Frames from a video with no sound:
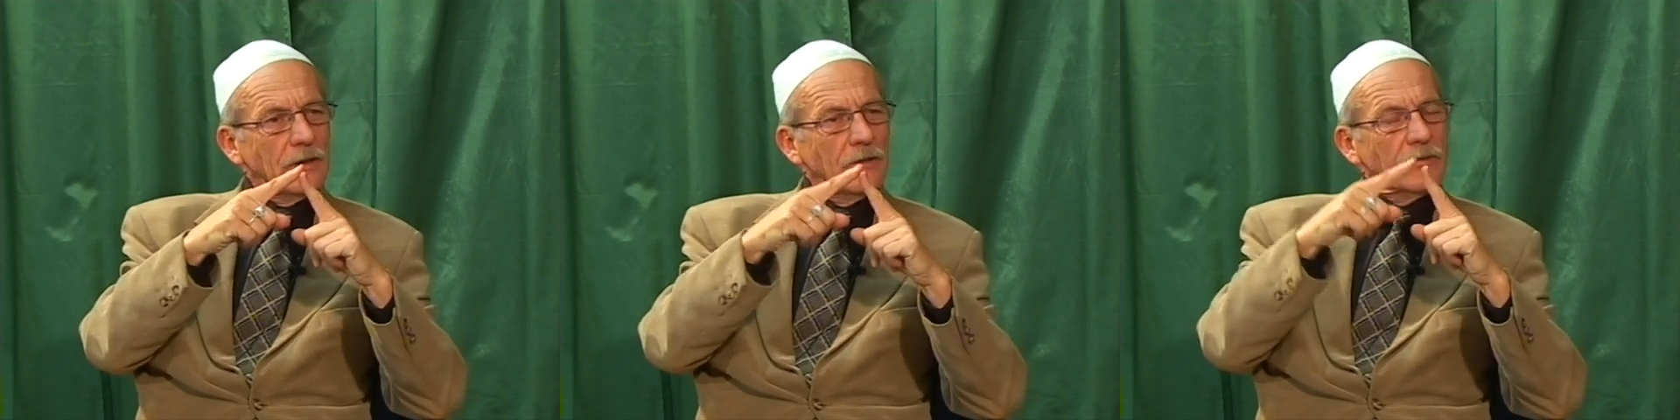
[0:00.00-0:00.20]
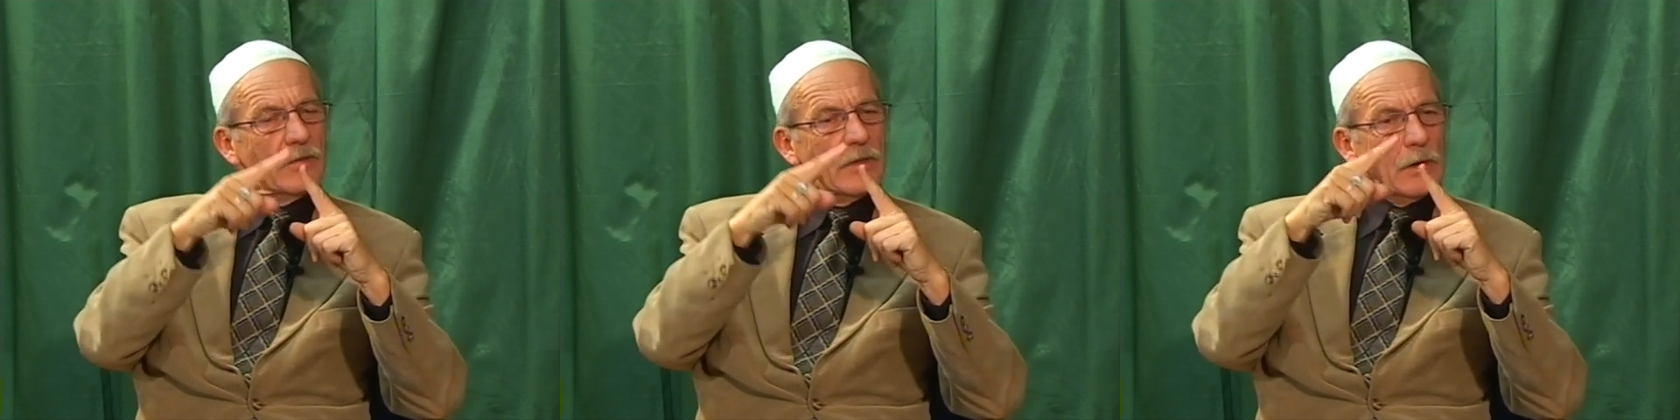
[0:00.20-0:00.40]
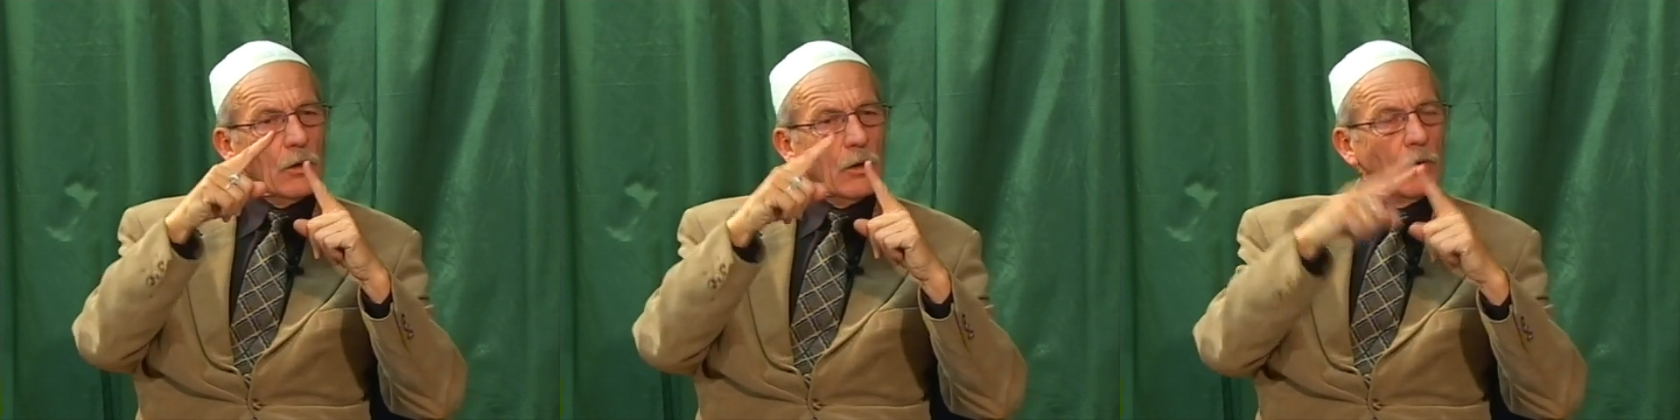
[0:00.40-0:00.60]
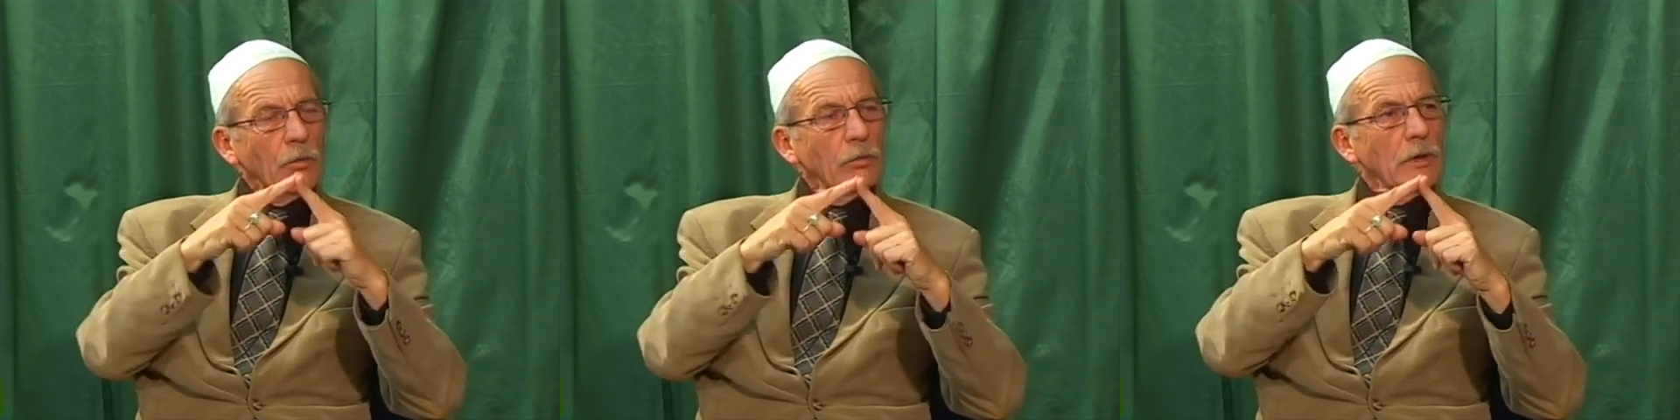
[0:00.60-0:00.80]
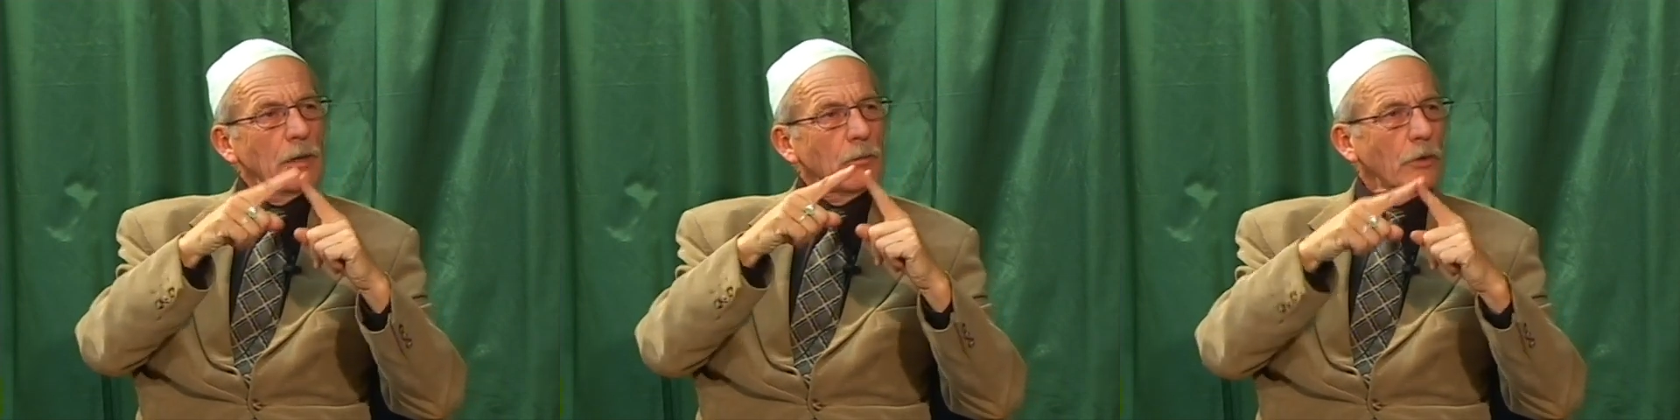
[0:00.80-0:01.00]
is the
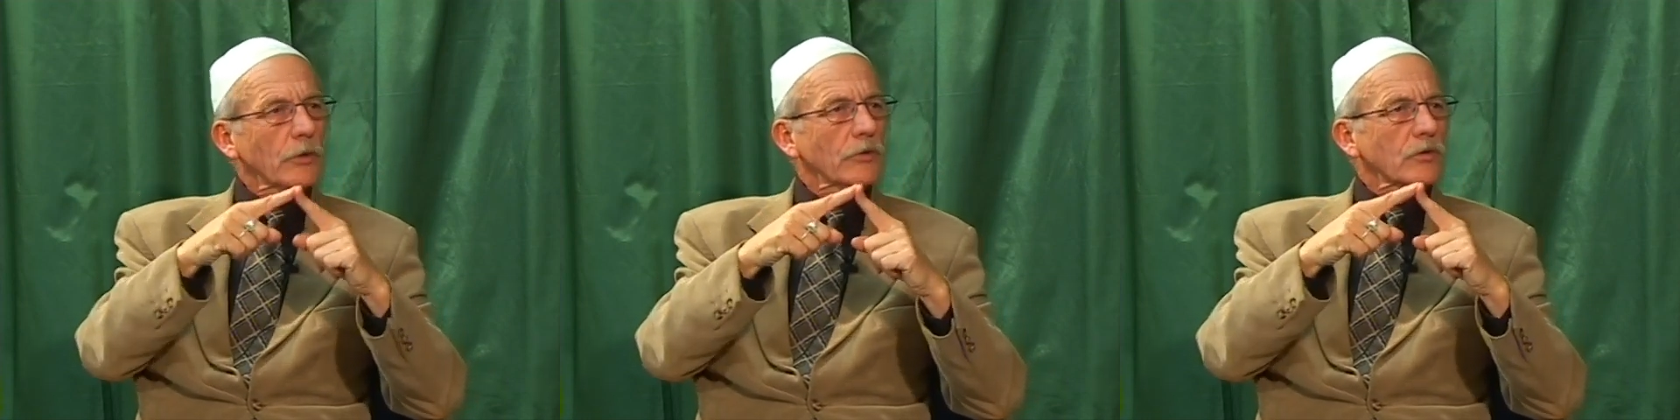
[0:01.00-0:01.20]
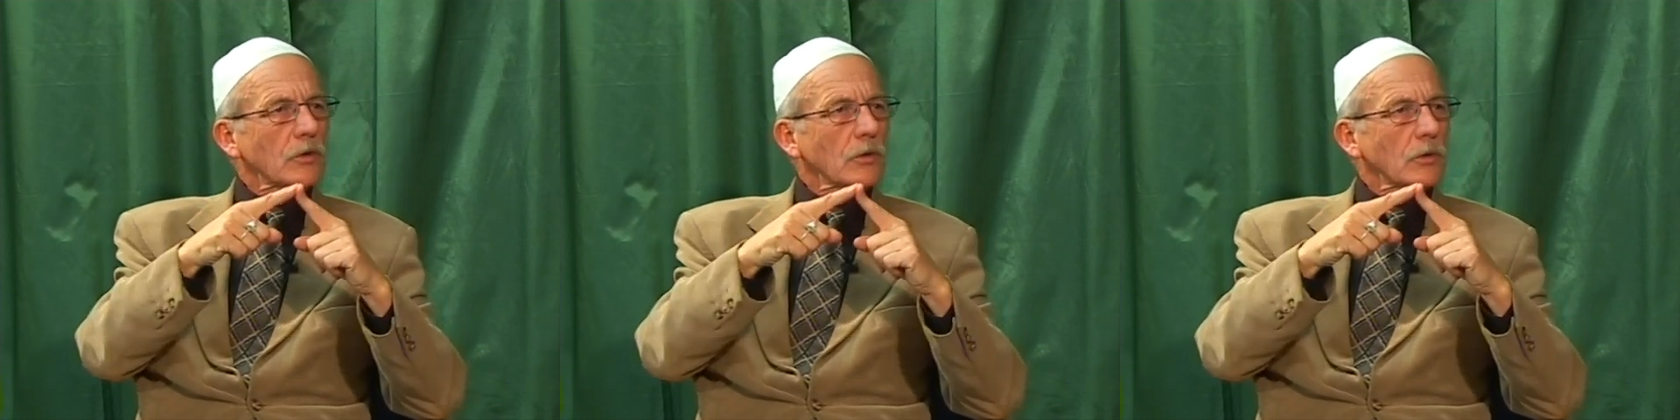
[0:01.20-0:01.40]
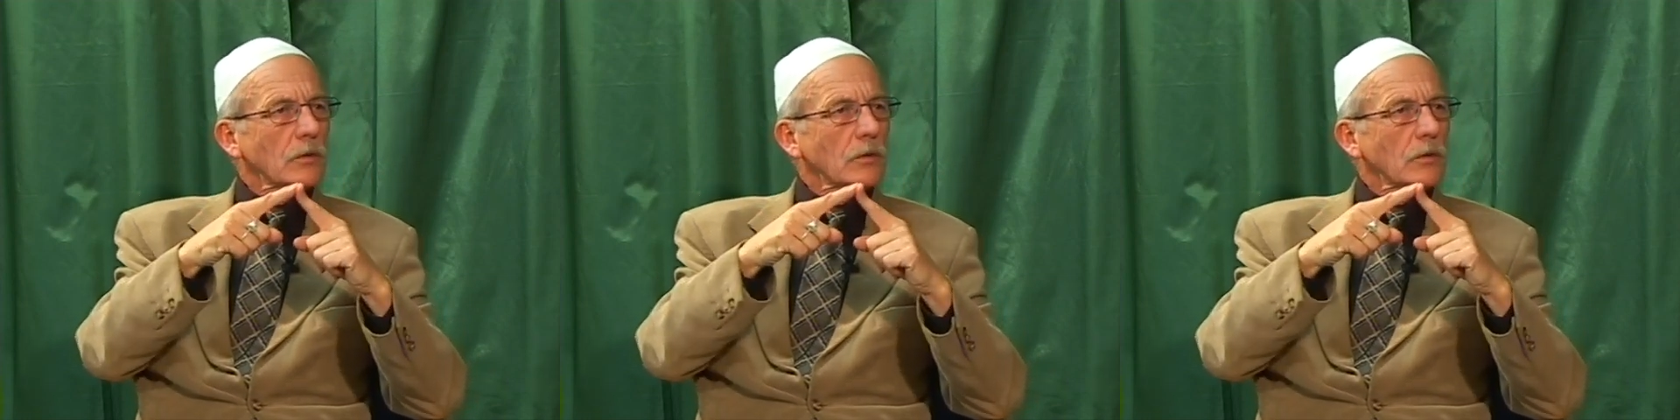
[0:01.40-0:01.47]
only mosque,